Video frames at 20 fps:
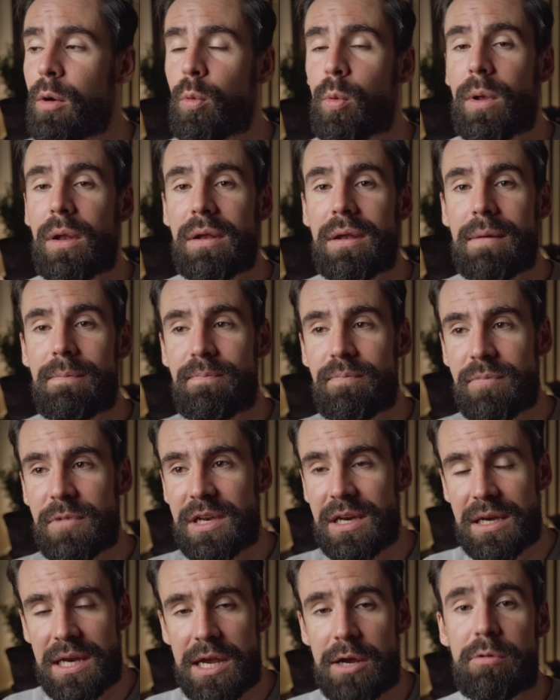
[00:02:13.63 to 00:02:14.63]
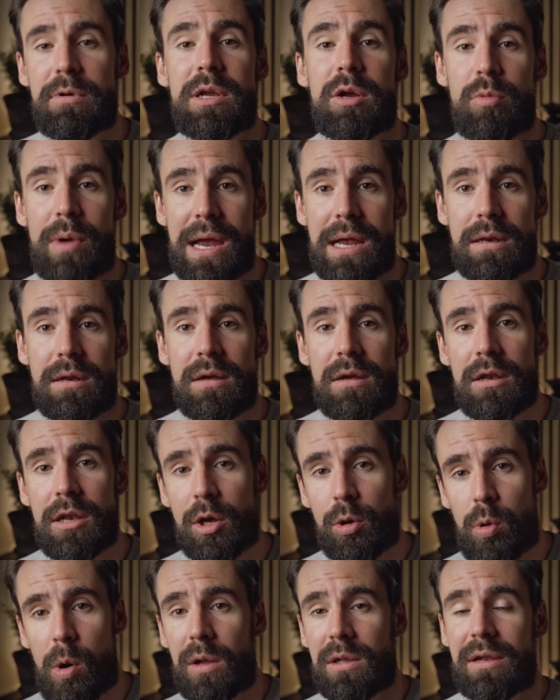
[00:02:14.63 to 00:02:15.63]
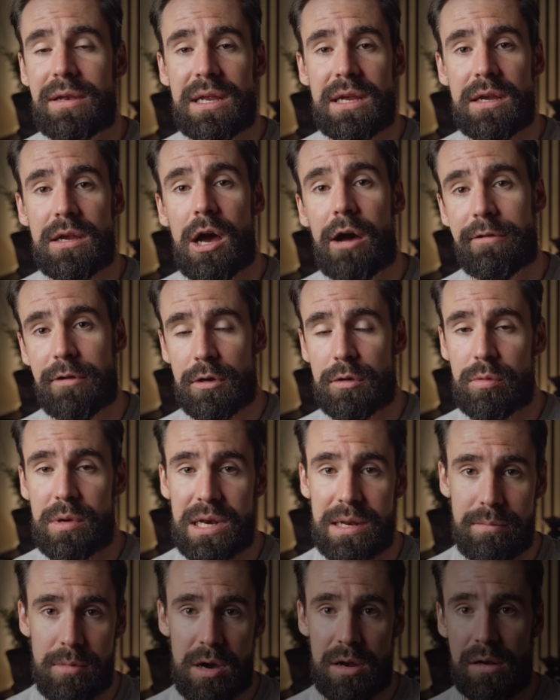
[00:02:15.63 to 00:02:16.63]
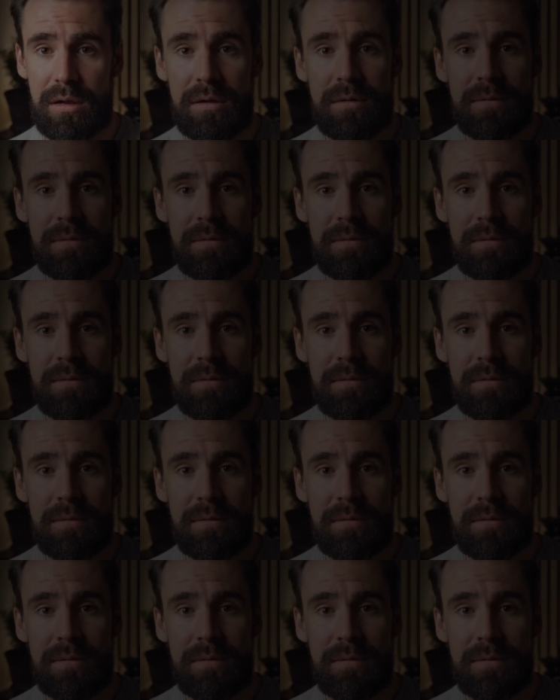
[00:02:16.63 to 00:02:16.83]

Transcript: will deteriorate the quality of your 3D model.